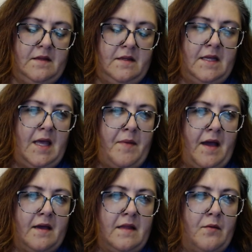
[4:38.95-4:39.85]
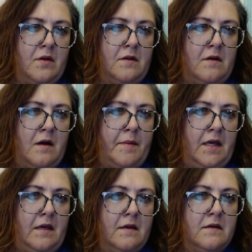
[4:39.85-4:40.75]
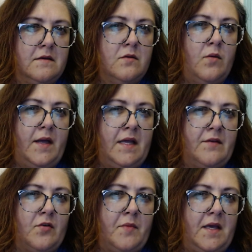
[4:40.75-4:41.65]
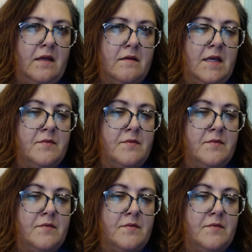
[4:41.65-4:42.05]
they came back and they were in the lobby waiting for me.